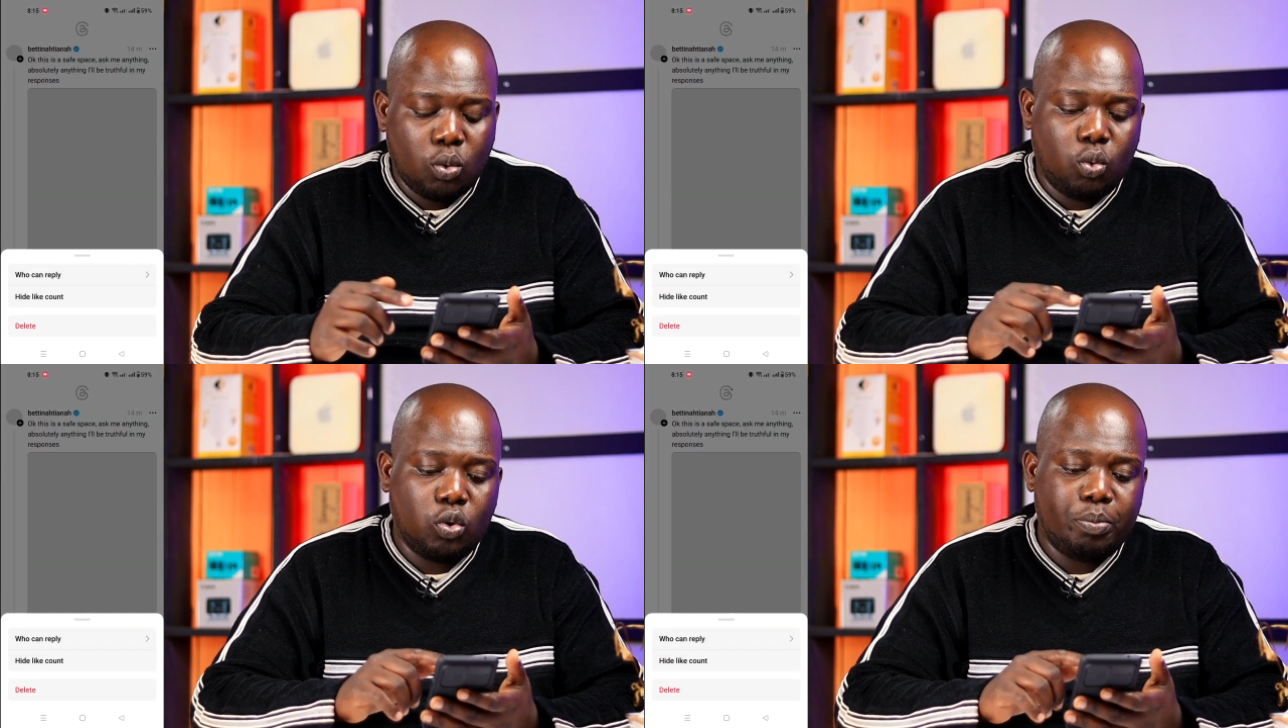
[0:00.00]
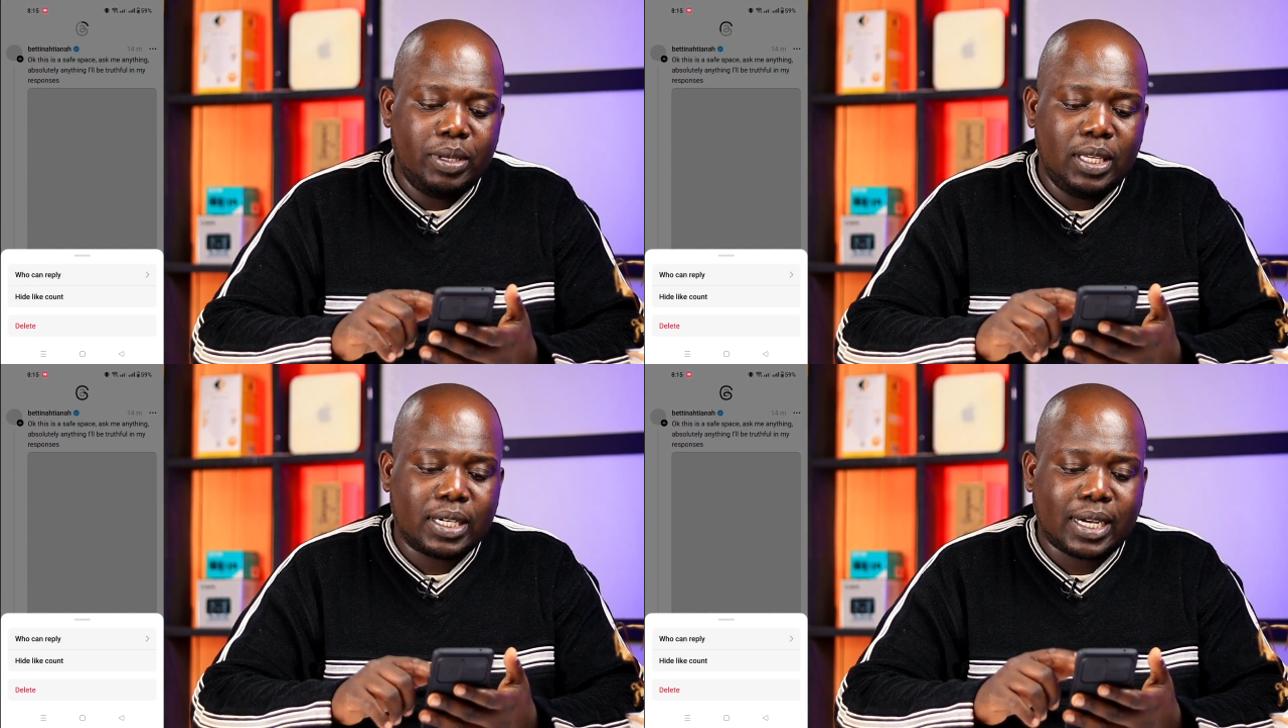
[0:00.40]
will
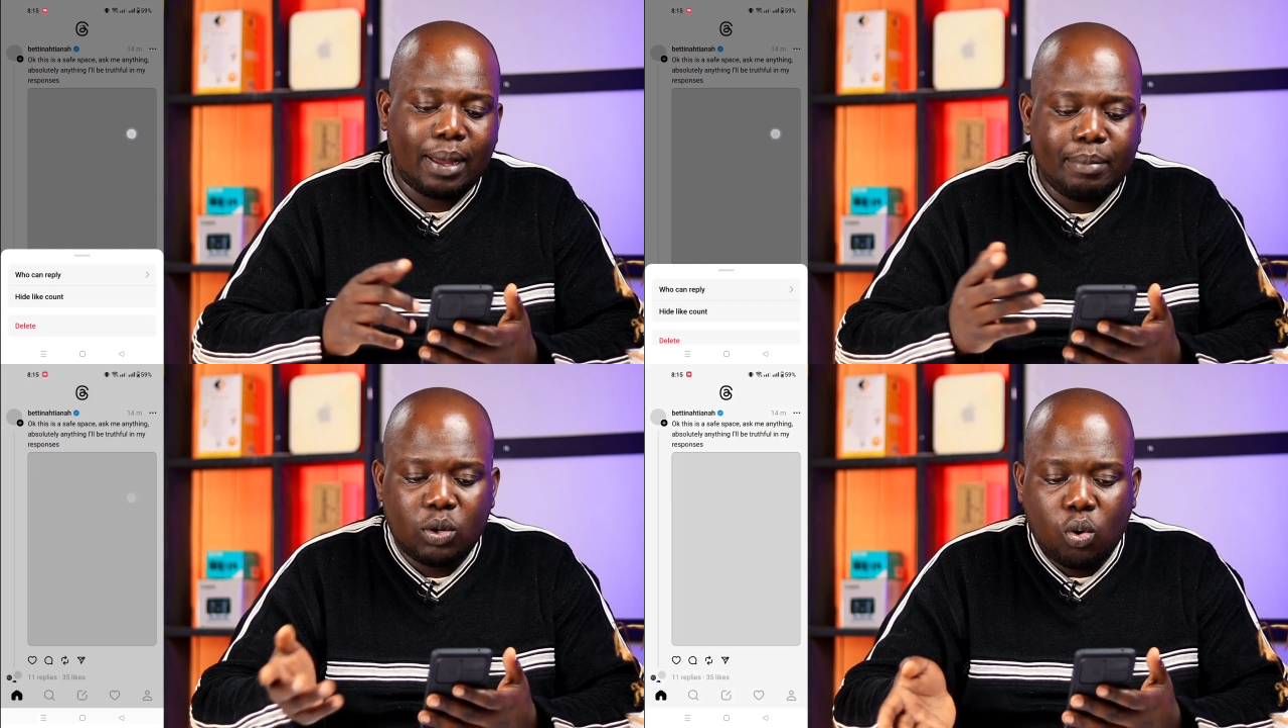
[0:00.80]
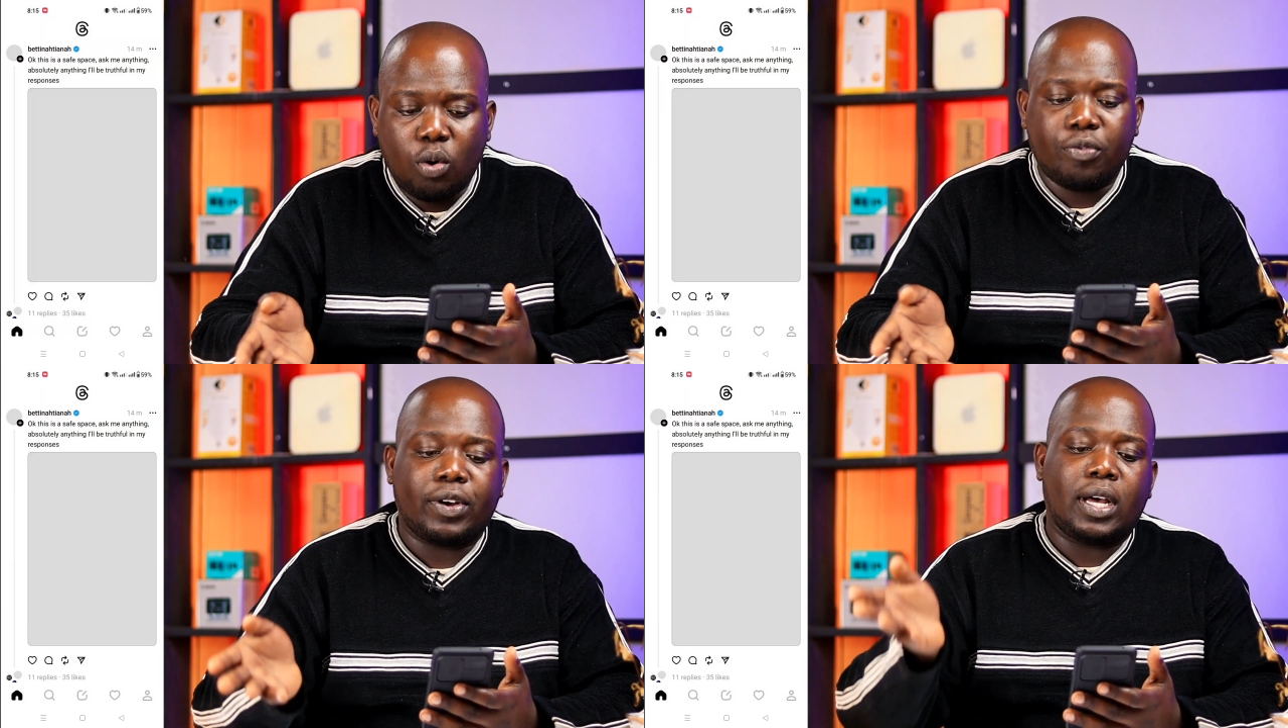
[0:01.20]
be coming
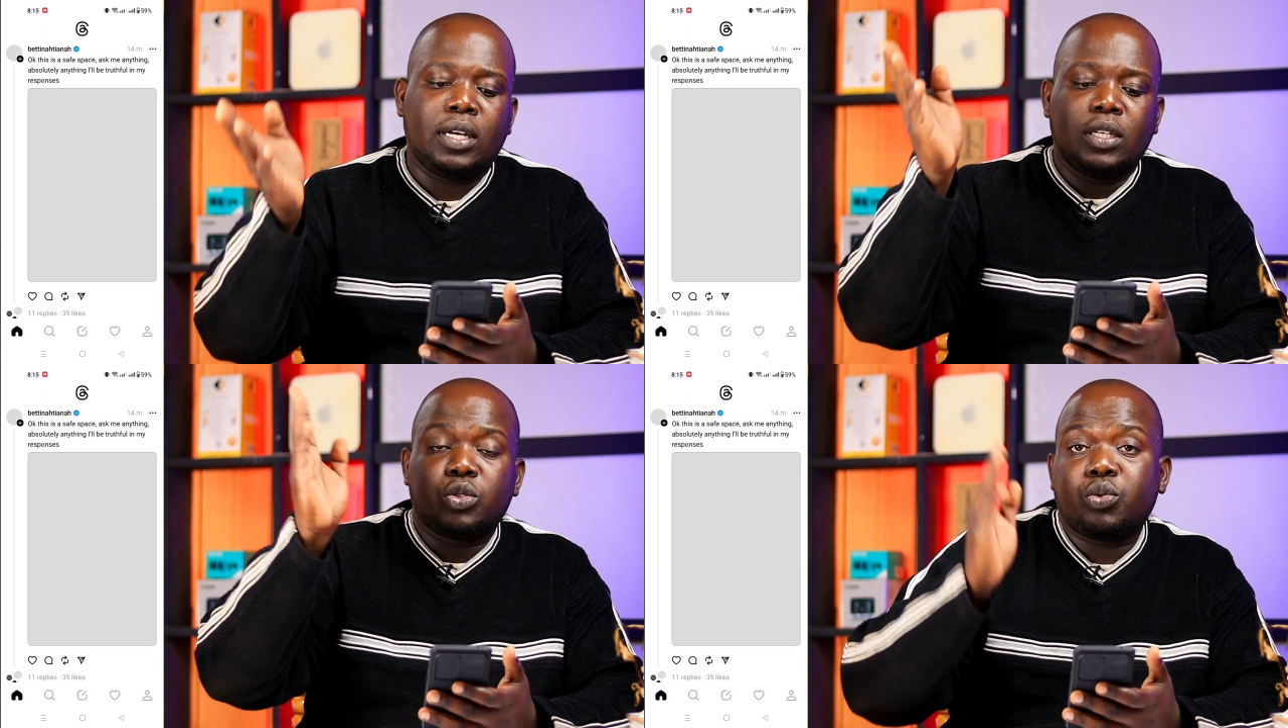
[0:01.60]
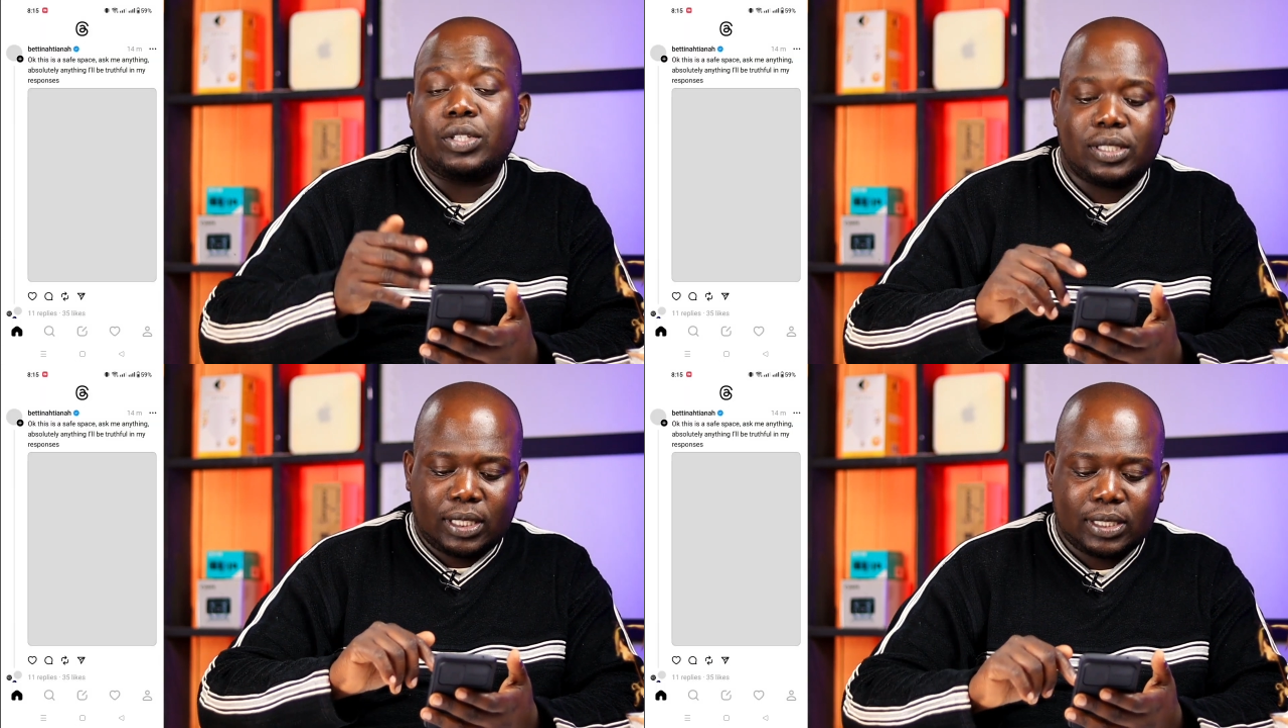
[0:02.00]
over to
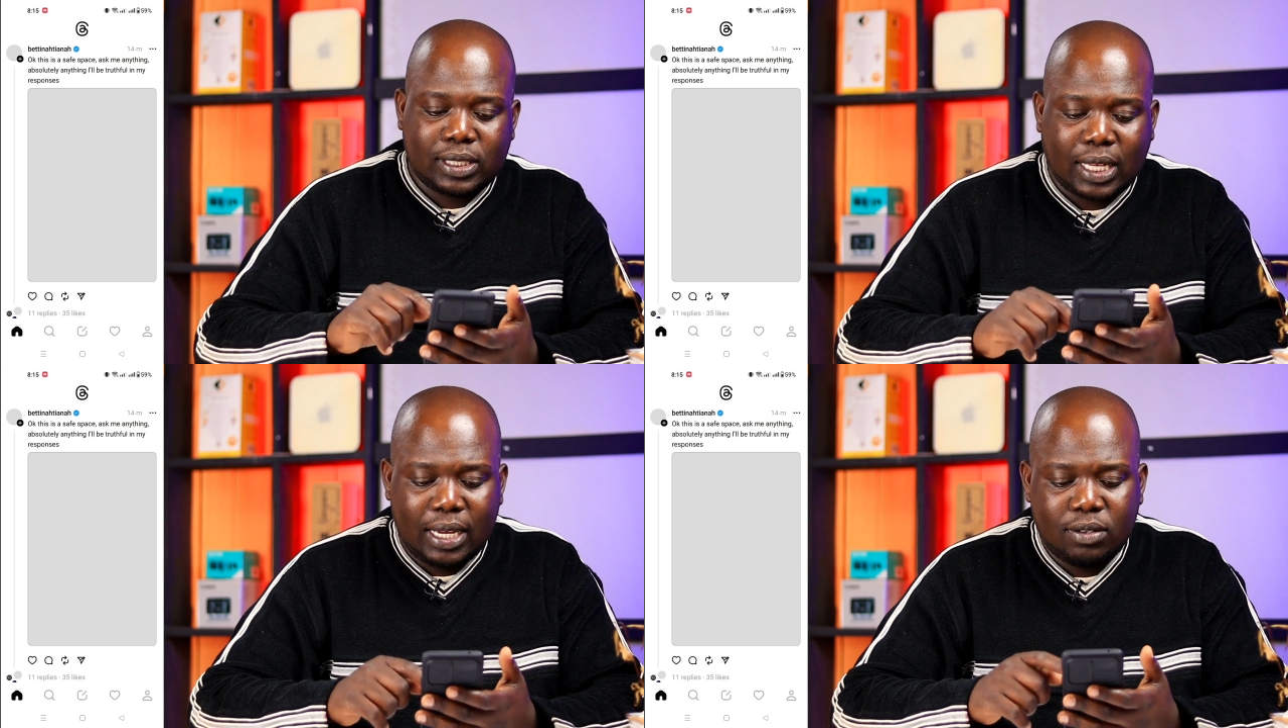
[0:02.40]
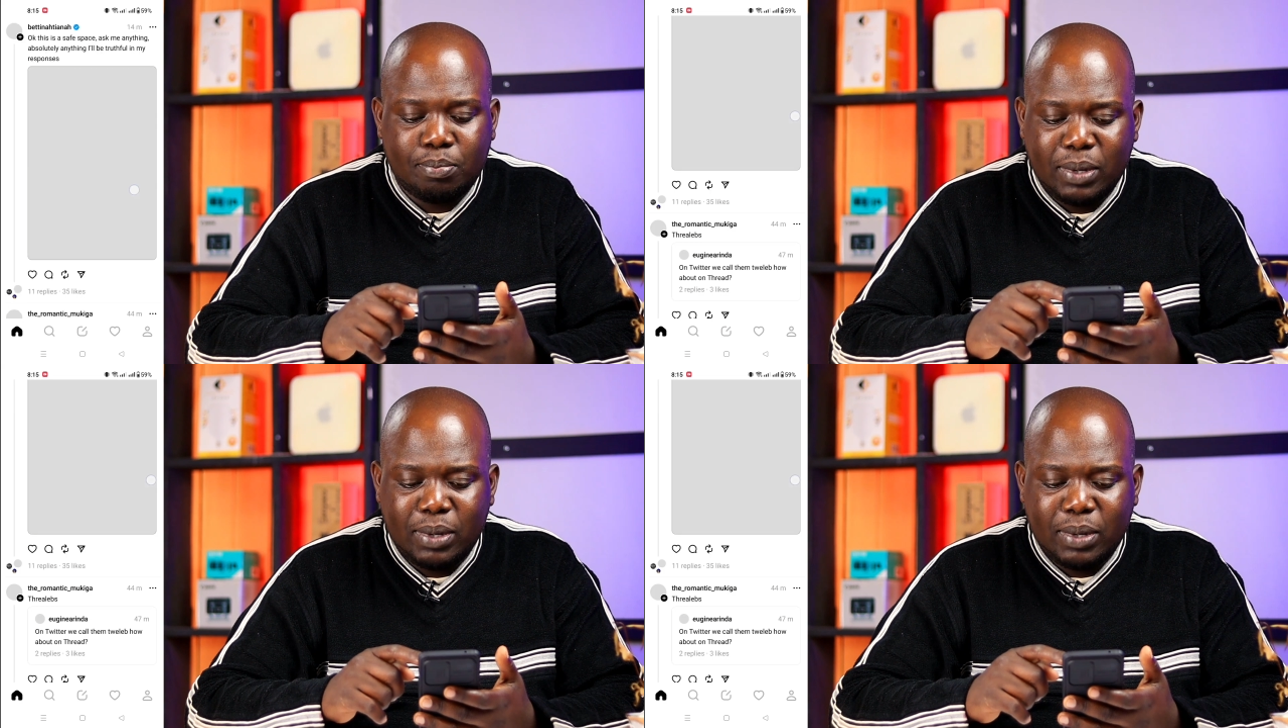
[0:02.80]
this other side.